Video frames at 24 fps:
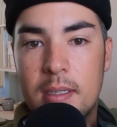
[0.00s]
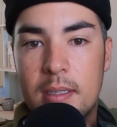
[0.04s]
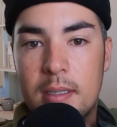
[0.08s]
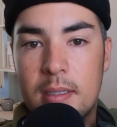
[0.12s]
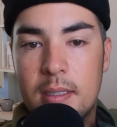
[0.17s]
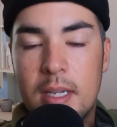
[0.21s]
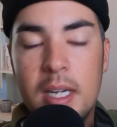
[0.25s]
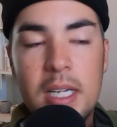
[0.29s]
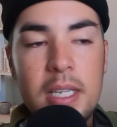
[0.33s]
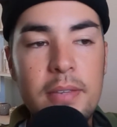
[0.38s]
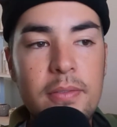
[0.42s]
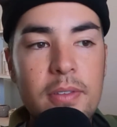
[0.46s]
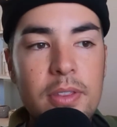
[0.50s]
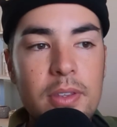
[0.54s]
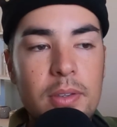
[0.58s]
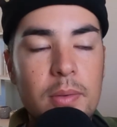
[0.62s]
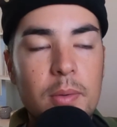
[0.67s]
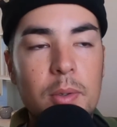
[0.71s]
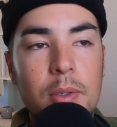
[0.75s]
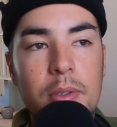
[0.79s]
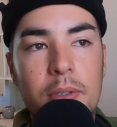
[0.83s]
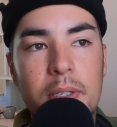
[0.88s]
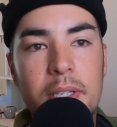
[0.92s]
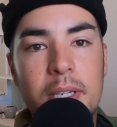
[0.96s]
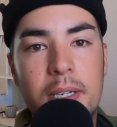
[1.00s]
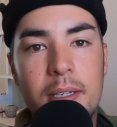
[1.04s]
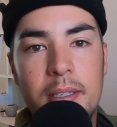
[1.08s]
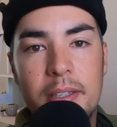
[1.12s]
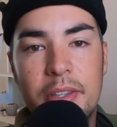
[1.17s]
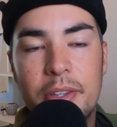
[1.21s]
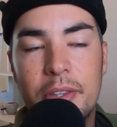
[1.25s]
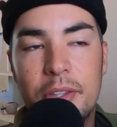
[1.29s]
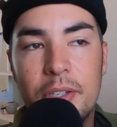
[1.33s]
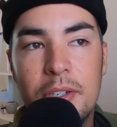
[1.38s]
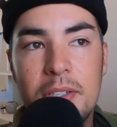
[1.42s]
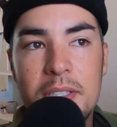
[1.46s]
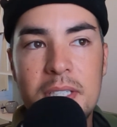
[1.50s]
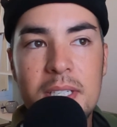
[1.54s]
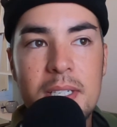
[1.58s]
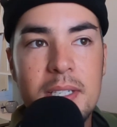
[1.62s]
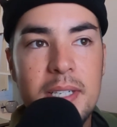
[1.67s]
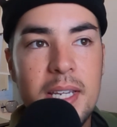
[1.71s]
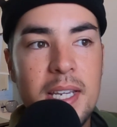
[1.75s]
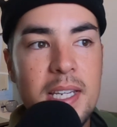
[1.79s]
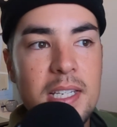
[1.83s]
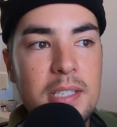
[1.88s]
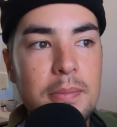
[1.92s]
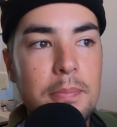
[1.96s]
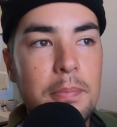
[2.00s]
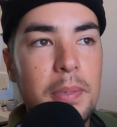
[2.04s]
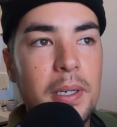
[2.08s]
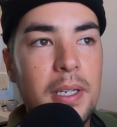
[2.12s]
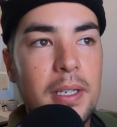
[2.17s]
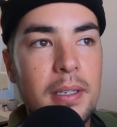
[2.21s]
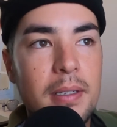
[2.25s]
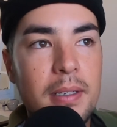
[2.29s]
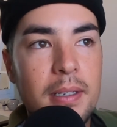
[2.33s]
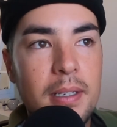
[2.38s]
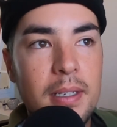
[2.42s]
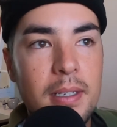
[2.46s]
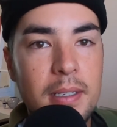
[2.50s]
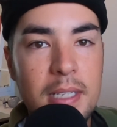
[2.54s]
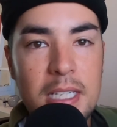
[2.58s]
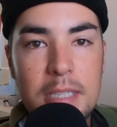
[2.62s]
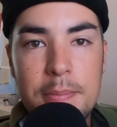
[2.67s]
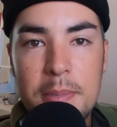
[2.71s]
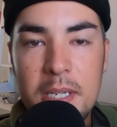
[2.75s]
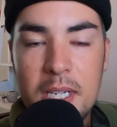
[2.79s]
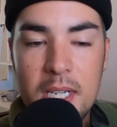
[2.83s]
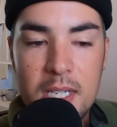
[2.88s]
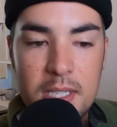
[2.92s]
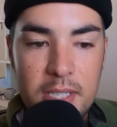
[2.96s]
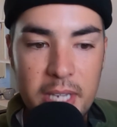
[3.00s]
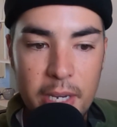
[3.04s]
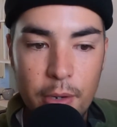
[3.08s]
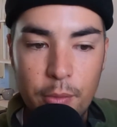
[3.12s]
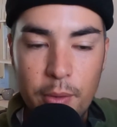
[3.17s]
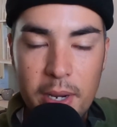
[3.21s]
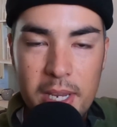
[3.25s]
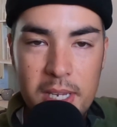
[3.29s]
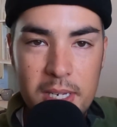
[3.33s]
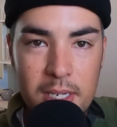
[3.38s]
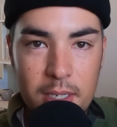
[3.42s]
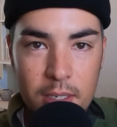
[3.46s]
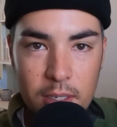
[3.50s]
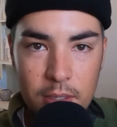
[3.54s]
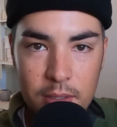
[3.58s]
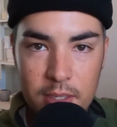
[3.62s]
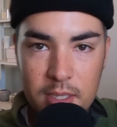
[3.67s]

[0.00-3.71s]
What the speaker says: Not even 13 days, but that's because like right here on this